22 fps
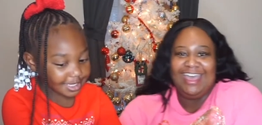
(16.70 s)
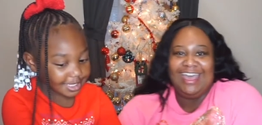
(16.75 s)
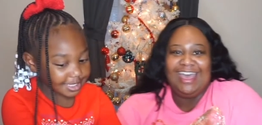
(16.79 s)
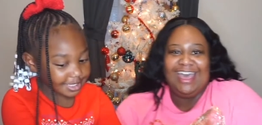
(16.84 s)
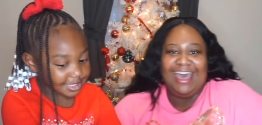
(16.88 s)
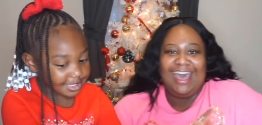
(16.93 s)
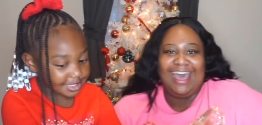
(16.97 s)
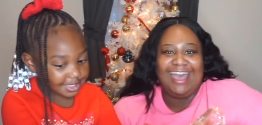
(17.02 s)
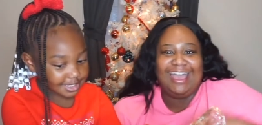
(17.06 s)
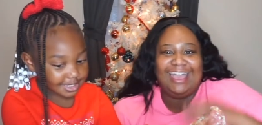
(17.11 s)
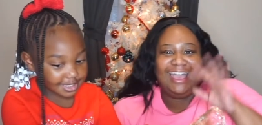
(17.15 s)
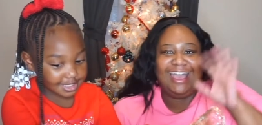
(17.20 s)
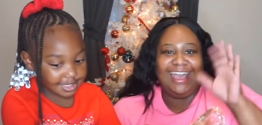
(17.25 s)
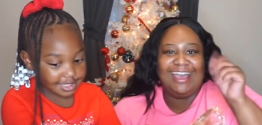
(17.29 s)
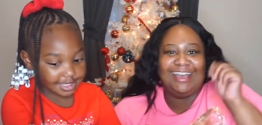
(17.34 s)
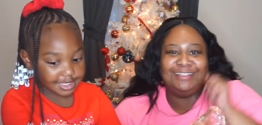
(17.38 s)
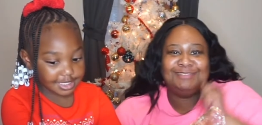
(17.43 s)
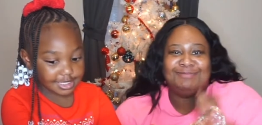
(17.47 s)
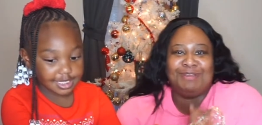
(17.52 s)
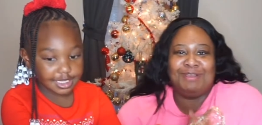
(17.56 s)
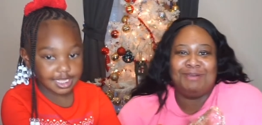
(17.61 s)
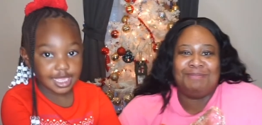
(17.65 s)
Speaker 1: Hi guys,
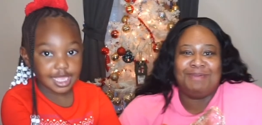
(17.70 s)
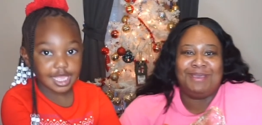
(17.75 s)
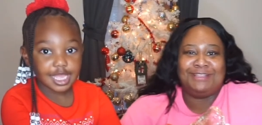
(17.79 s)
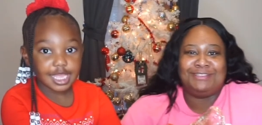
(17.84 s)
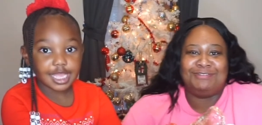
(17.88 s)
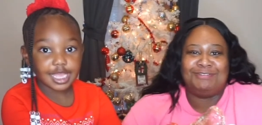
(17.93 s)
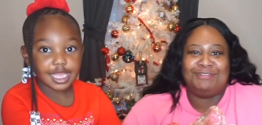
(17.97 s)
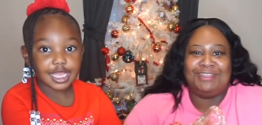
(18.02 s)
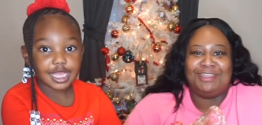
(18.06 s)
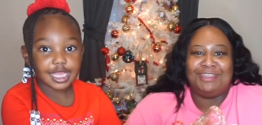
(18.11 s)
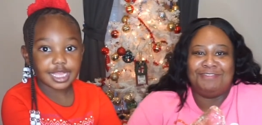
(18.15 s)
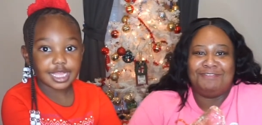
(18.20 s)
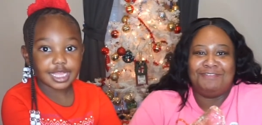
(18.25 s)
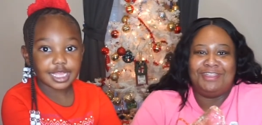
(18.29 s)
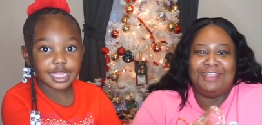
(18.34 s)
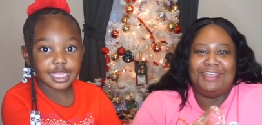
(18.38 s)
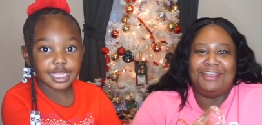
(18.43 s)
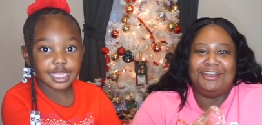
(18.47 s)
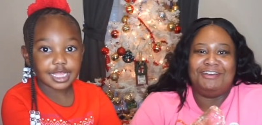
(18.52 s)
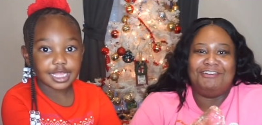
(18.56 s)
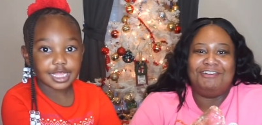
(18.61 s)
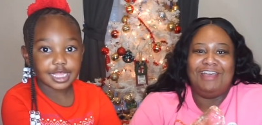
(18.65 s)
welcome back to another
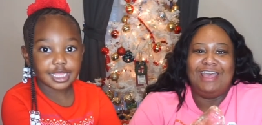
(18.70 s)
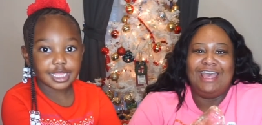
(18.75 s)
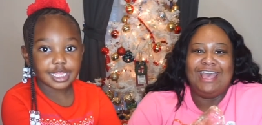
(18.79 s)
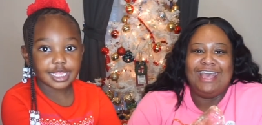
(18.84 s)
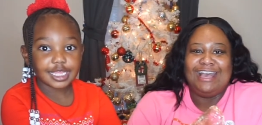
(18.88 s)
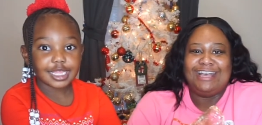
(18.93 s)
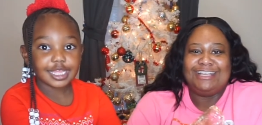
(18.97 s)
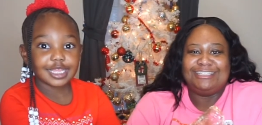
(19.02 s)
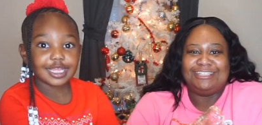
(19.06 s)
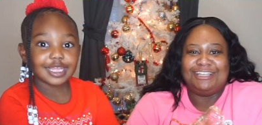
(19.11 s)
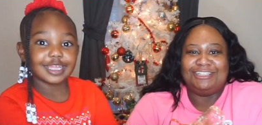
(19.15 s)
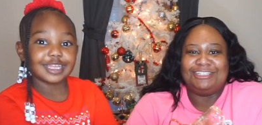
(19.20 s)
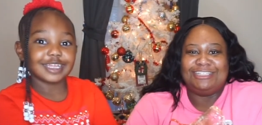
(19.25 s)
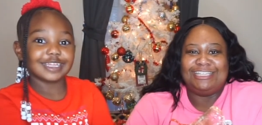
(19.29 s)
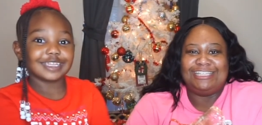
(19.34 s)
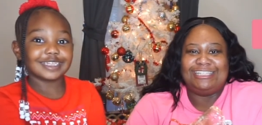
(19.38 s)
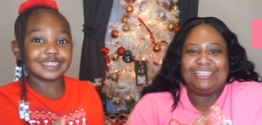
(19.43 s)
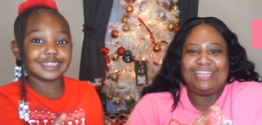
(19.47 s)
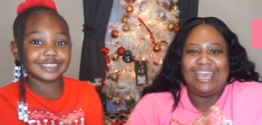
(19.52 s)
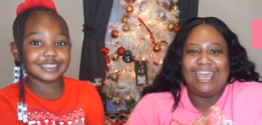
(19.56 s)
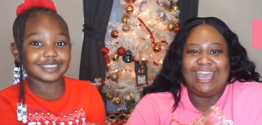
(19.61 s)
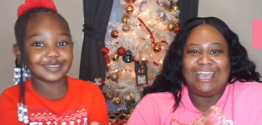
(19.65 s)
video. So
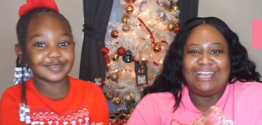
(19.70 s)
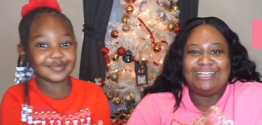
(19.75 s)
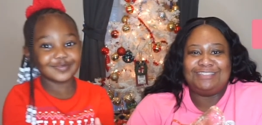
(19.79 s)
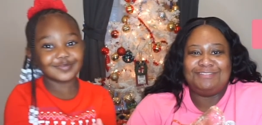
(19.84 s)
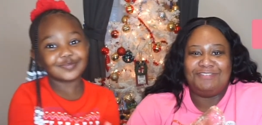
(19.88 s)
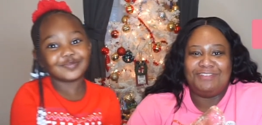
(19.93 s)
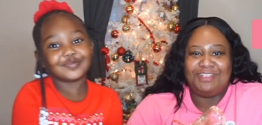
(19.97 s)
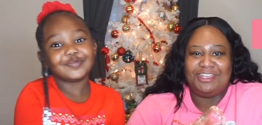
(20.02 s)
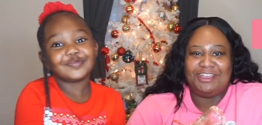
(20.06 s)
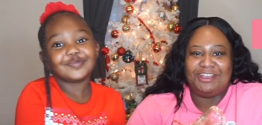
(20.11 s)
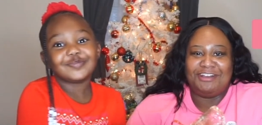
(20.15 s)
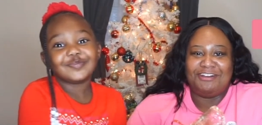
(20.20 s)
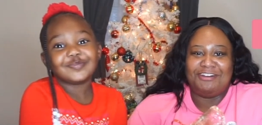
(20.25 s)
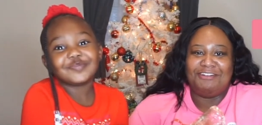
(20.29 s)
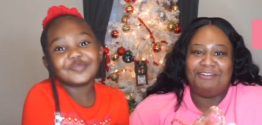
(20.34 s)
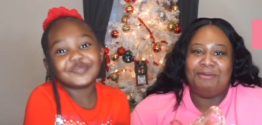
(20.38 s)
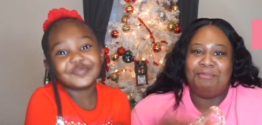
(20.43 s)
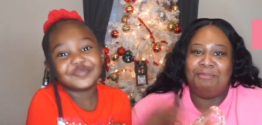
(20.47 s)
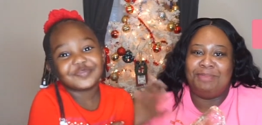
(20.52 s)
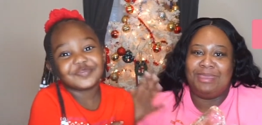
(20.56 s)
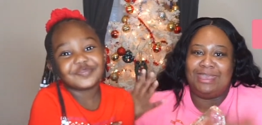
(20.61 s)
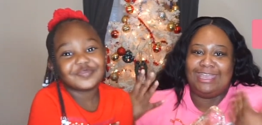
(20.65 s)
today's video,
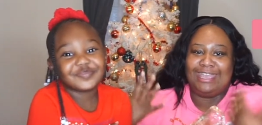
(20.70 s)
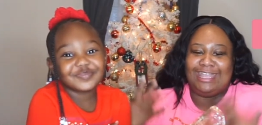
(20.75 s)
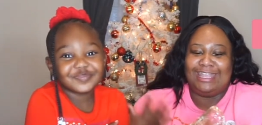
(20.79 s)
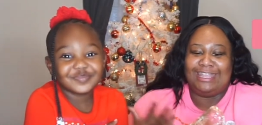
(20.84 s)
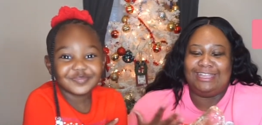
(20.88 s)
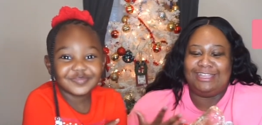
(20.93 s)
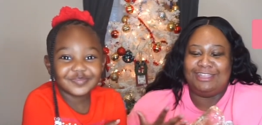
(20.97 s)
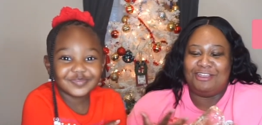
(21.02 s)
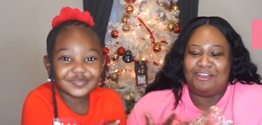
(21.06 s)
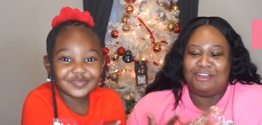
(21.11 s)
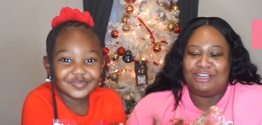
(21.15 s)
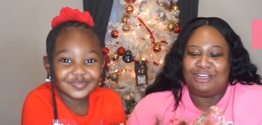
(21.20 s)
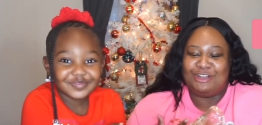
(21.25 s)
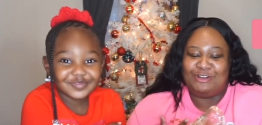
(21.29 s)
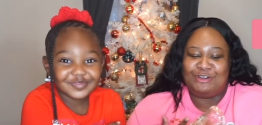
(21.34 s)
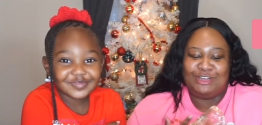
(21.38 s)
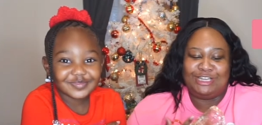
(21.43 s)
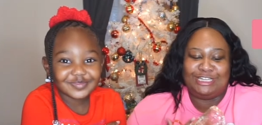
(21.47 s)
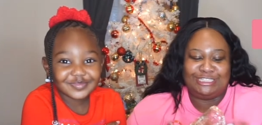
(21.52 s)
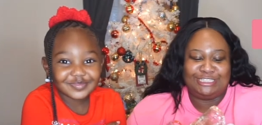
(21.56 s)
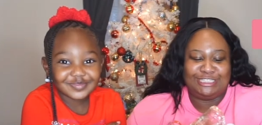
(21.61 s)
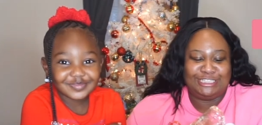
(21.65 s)
me and Candy are going
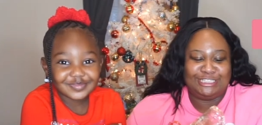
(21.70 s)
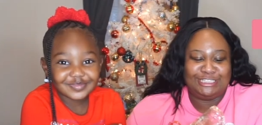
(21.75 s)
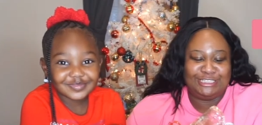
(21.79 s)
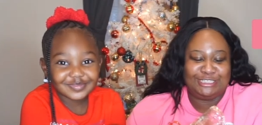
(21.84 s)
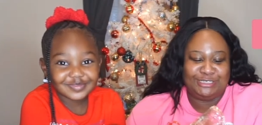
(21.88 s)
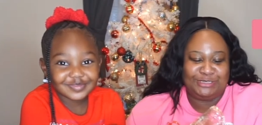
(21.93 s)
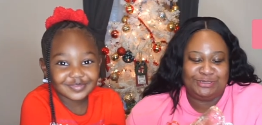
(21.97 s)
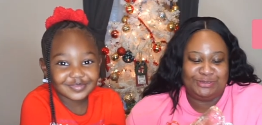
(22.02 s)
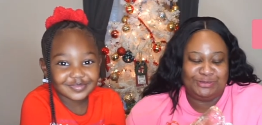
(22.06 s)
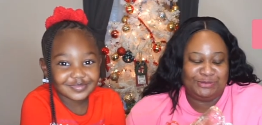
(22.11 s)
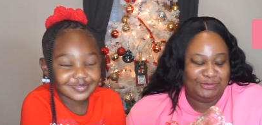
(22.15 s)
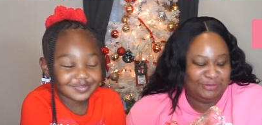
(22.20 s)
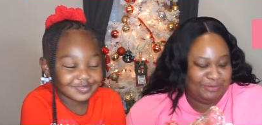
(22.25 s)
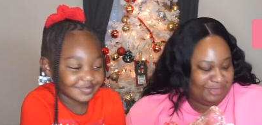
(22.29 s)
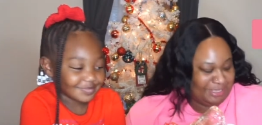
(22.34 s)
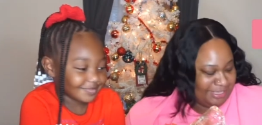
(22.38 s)
to do,